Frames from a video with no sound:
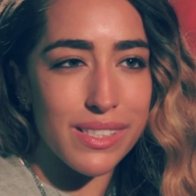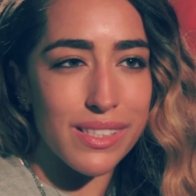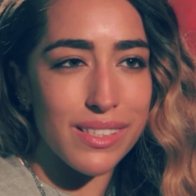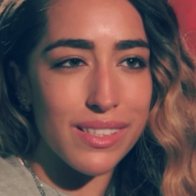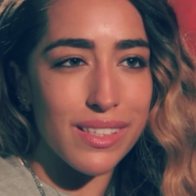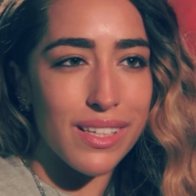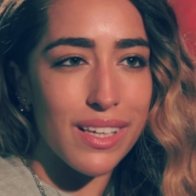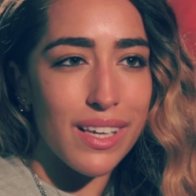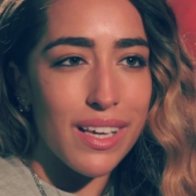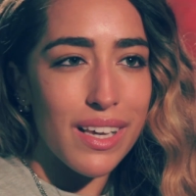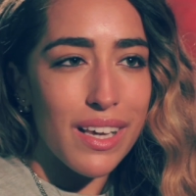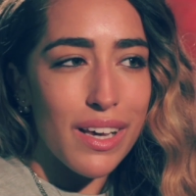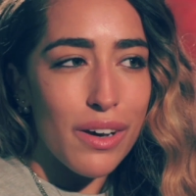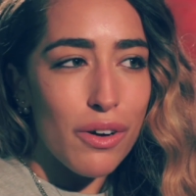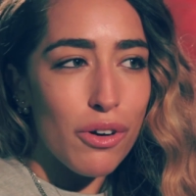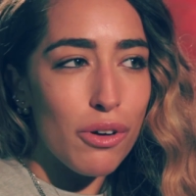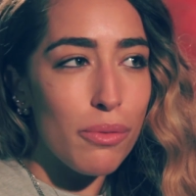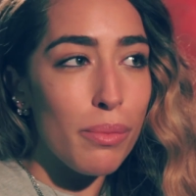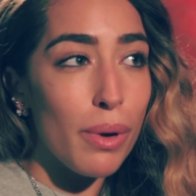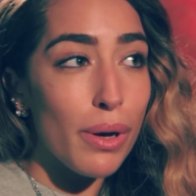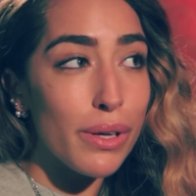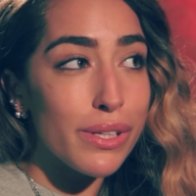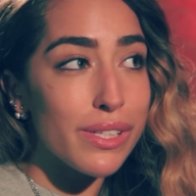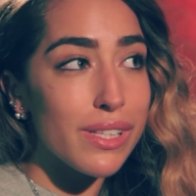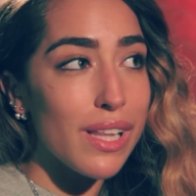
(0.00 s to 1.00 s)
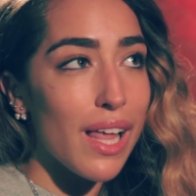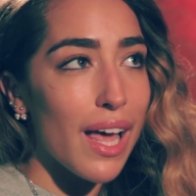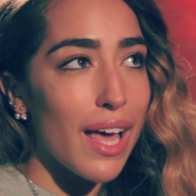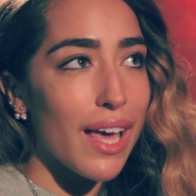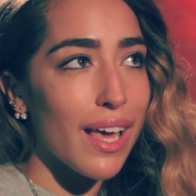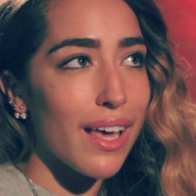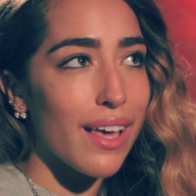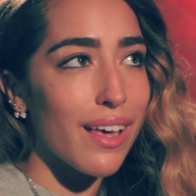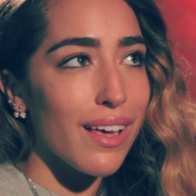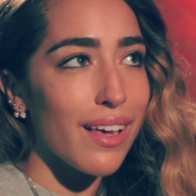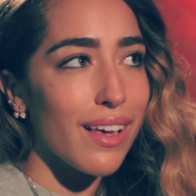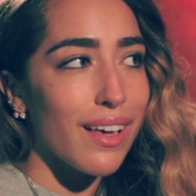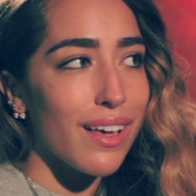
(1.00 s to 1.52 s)
and almost
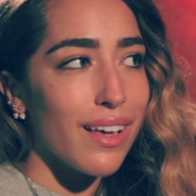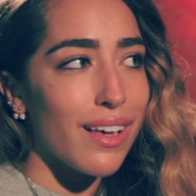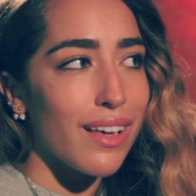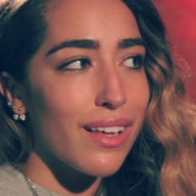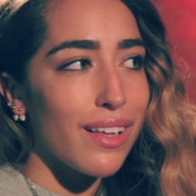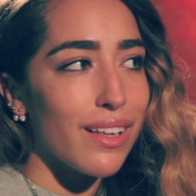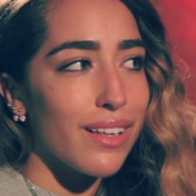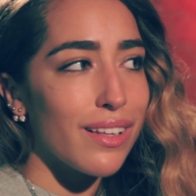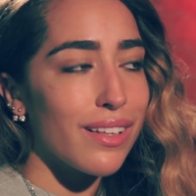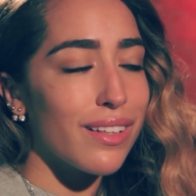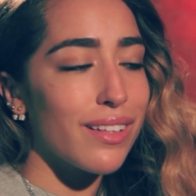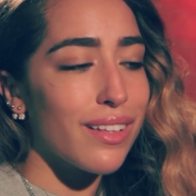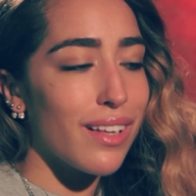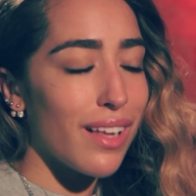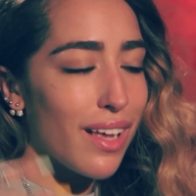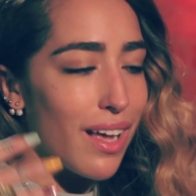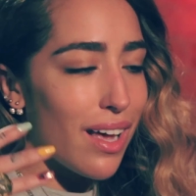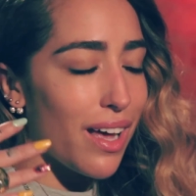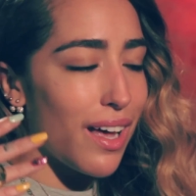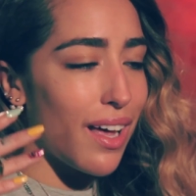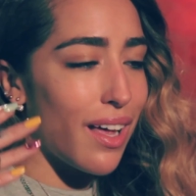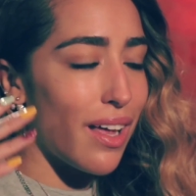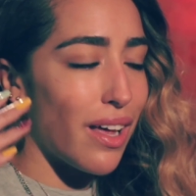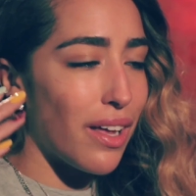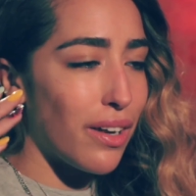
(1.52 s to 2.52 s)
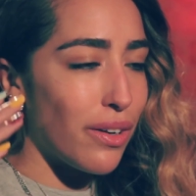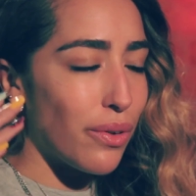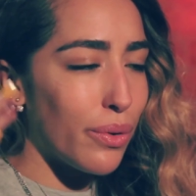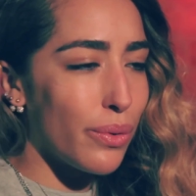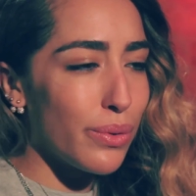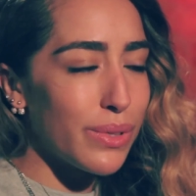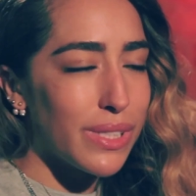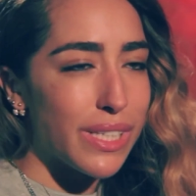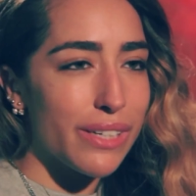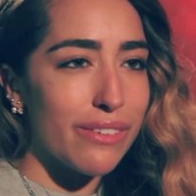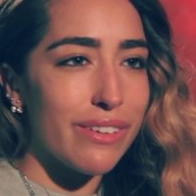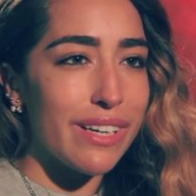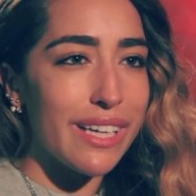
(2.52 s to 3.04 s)
like an
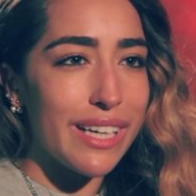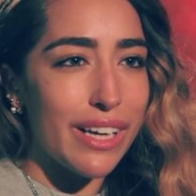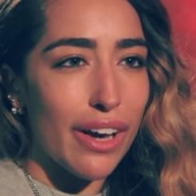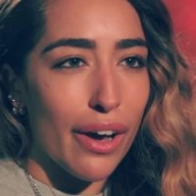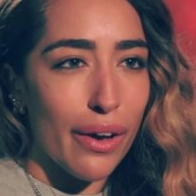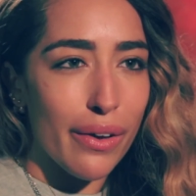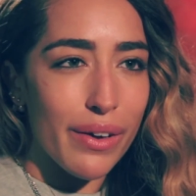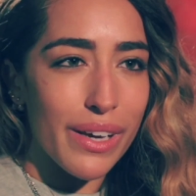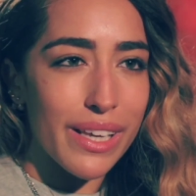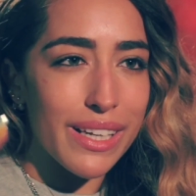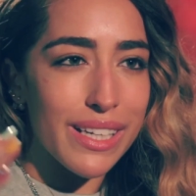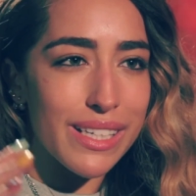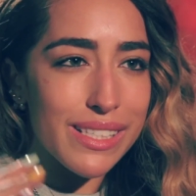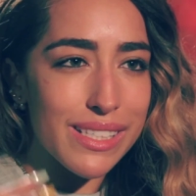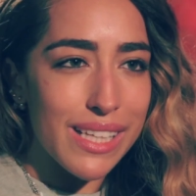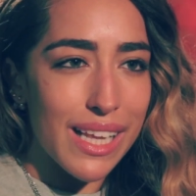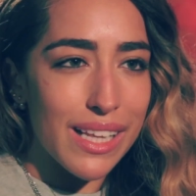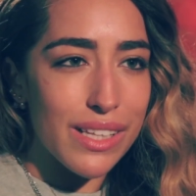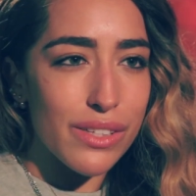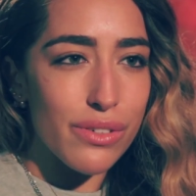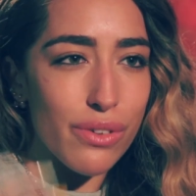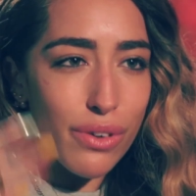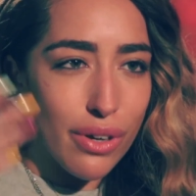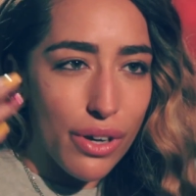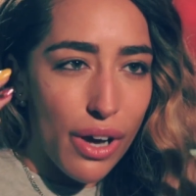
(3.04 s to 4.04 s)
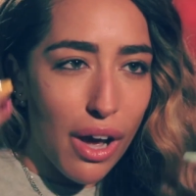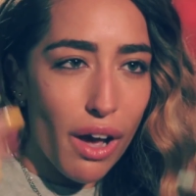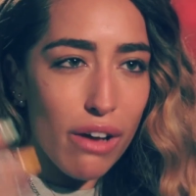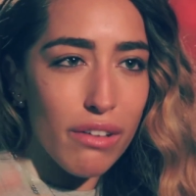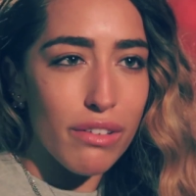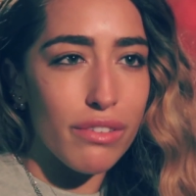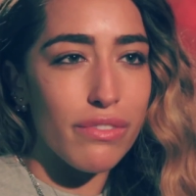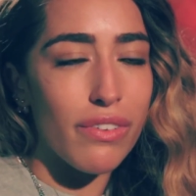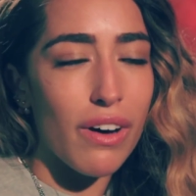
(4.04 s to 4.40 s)
alter ego in a sense, or a coat of